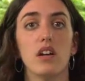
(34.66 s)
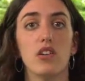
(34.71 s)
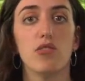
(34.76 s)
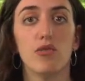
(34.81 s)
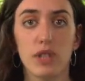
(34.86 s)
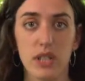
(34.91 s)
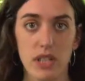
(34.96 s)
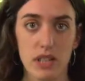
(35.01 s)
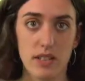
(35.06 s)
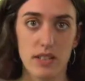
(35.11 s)

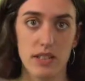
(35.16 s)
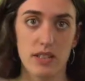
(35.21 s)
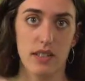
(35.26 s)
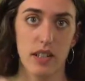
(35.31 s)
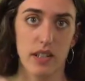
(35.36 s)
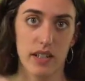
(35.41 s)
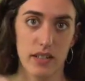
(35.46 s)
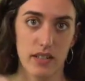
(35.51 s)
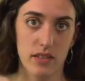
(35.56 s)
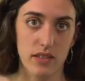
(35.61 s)
Research
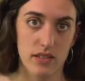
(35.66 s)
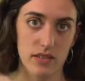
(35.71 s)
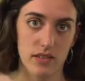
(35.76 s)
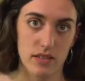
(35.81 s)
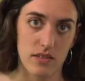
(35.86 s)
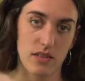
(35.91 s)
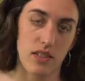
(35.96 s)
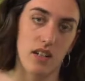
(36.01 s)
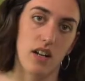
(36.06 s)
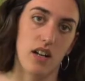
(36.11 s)
design,
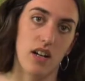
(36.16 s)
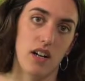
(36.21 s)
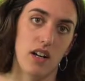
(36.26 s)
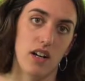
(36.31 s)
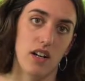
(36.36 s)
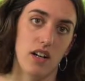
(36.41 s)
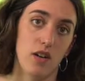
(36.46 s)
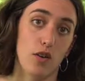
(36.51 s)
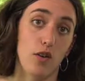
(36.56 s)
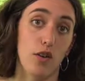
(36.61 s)

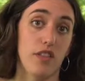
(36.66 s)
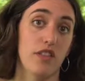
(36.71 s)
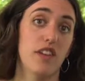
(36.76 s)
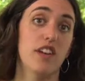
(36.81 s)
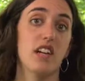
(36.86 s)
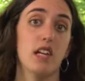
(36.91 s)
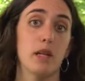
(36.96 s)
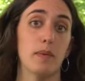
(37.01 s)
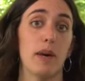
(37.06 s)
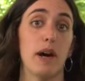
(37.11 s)
or
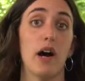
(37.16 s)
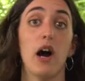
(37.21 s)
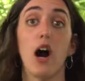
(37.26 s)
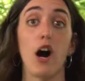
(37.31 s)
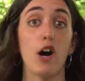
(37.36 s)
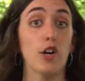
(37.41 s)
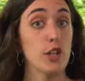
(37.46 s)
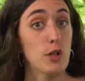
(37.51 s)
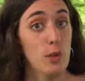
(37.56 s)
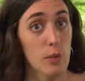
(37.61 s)
thinking about
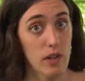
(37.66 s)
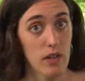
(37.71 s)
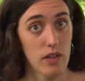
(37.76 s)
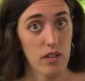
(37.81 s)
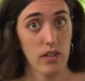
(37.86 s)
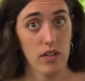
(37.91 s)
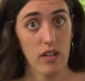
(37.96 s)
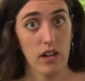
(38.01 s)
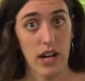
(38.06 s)
how you will